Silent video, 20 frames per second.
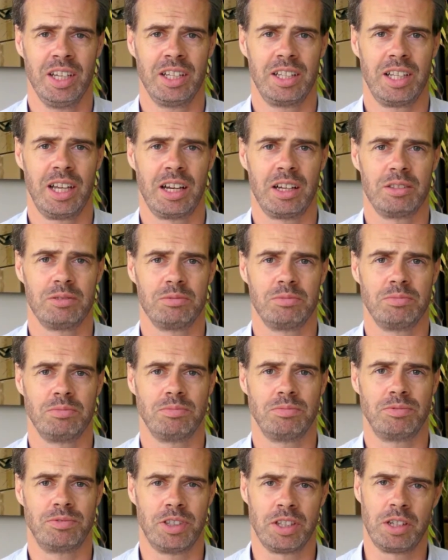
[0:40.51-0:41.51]
Now,
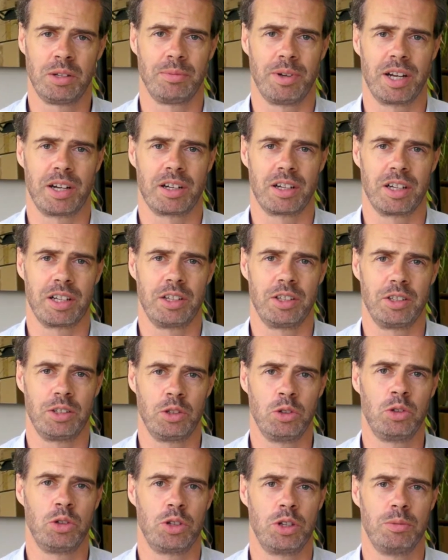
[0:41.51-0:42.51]
fundamentally,
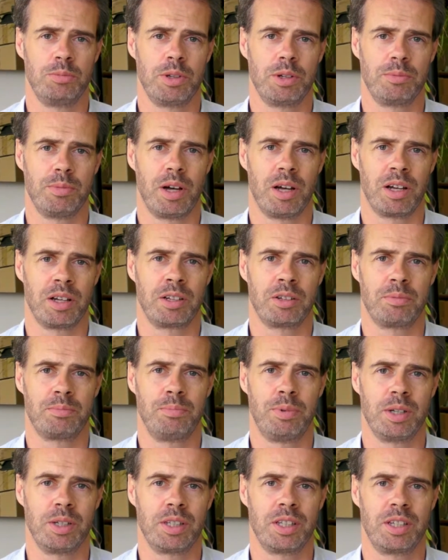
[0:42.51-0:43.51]
your human mind
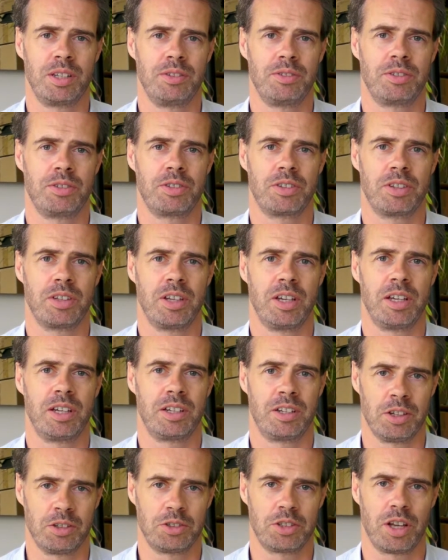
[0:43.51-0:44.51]
believes
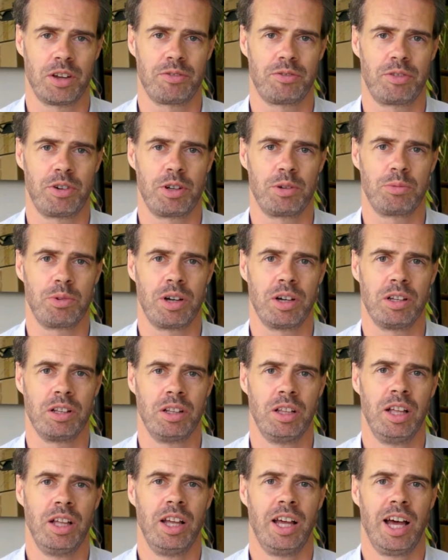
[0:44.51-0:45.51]
it does have free
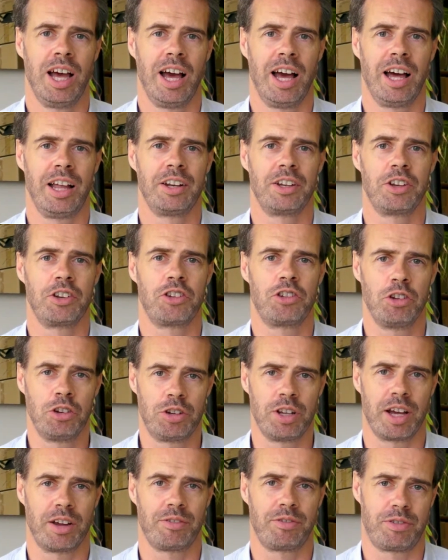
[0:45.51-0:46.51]
will and it
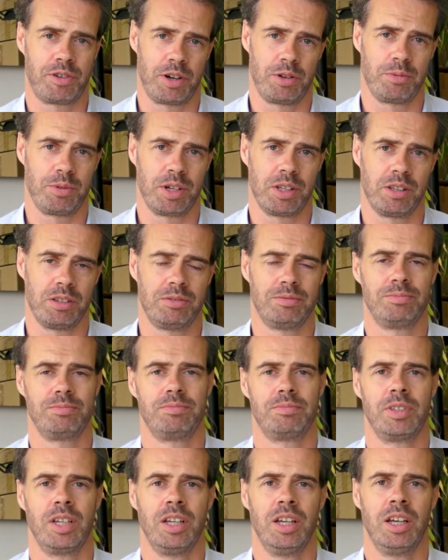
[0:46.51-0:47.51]
should have free will.
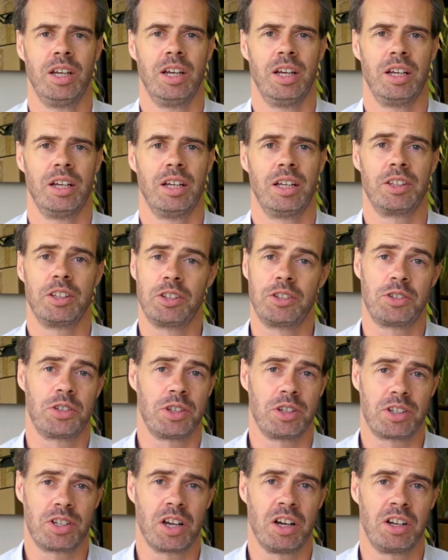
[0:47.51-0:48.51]
This is
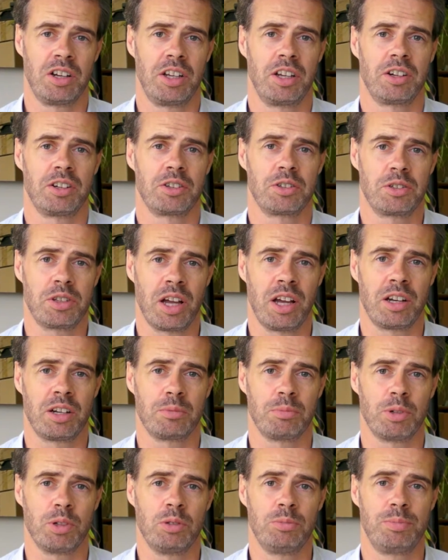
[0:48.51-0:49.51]
entirely
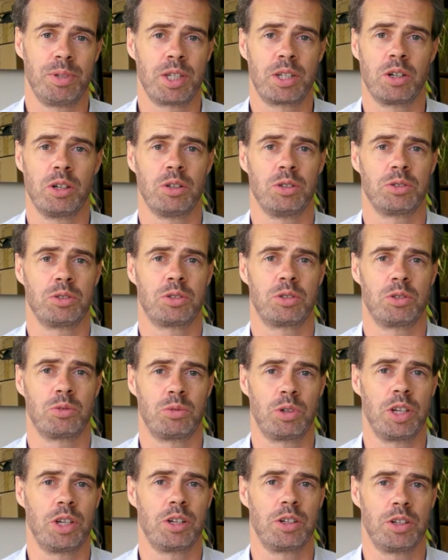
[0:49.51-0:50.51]
understandable because the
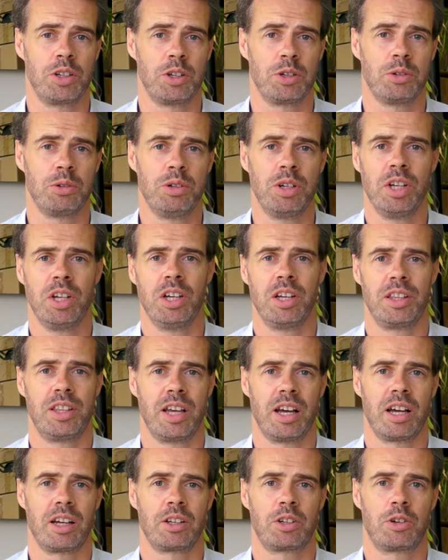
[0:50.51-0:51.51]
real you
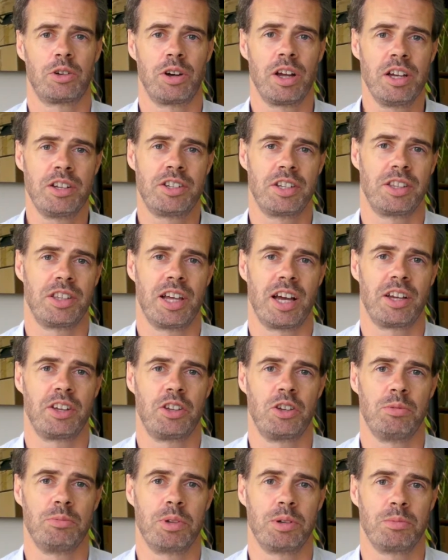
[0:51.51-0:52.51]
that created that
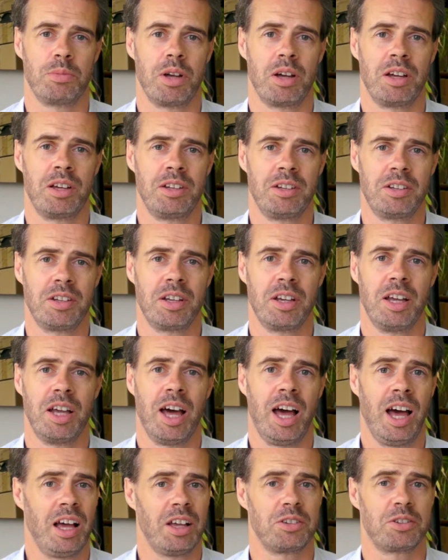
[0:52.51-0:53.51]
human mind
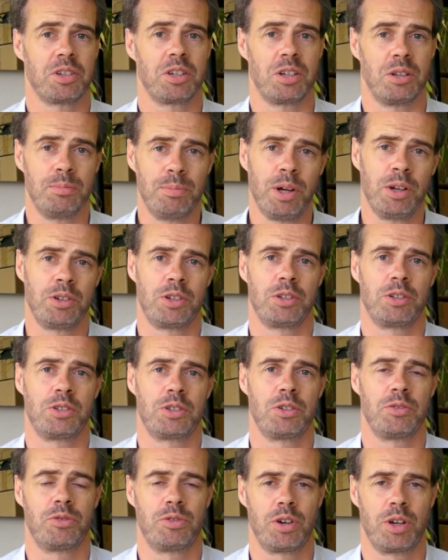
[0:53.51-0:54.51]
has an
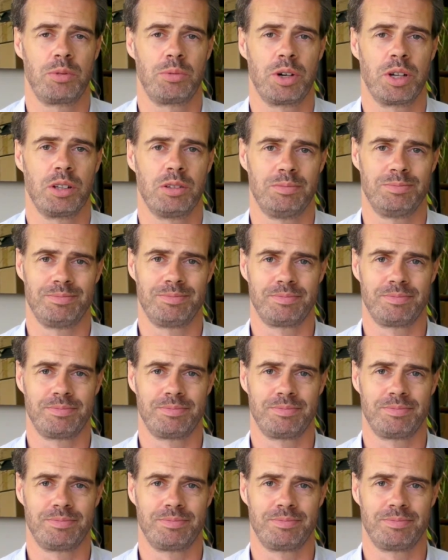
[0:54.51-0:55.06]
abundance of free will.